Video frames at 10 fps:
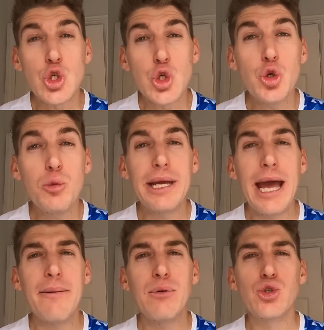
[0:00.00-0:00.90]
two, be
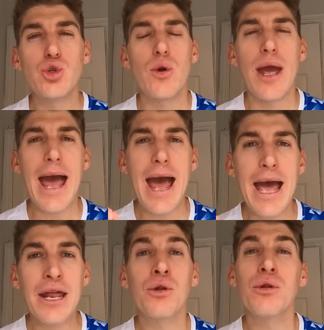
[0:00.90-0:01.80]
able to
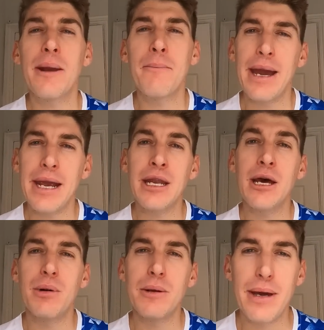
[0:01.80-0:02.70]
handle that pain
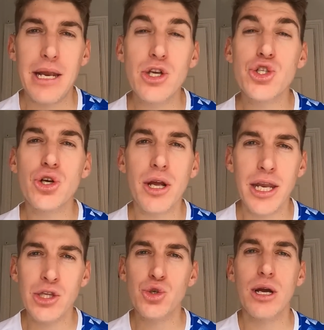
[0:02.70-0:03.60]
a bit better. You start
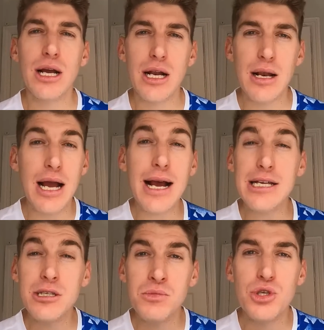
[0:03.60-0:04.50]
getting
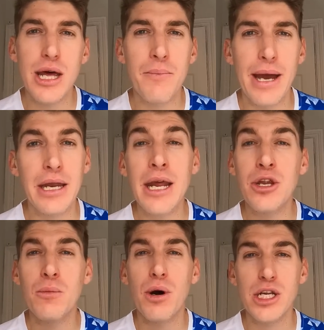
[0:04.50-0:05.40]
accustomed to that pain and
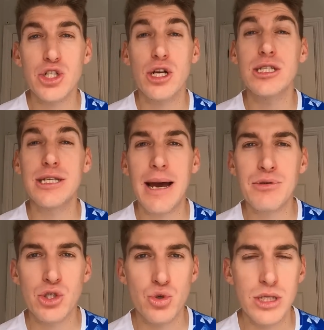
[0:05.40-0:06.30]
your body starts
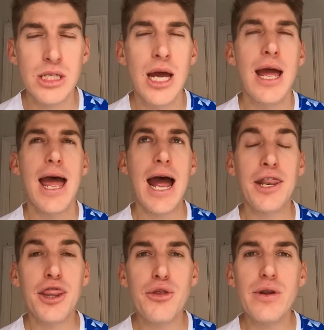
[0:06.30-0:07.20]
adapting to it.
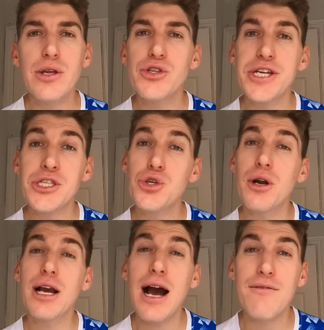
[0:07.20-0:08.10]
And three, you tend to
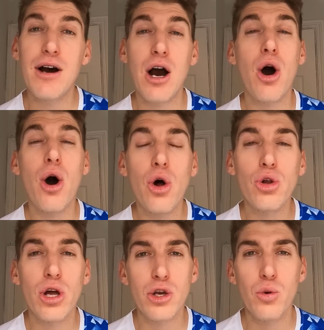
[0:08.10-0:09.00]
recover a
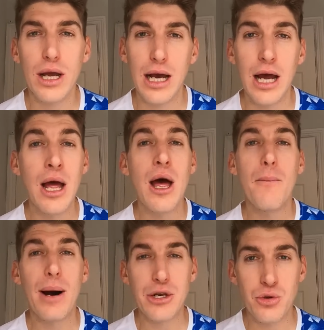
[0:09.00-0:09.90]
whole lot quicker
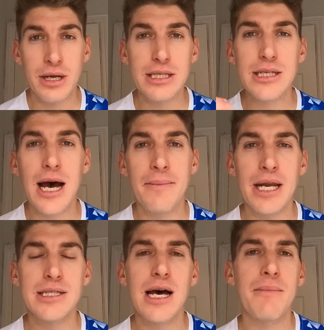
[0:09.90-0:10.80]
by doing it time in
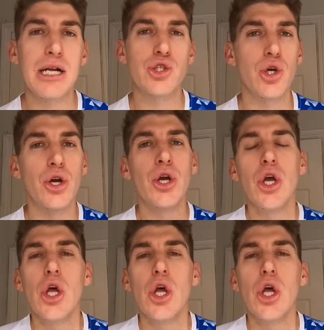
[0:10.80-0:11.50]
and time out. So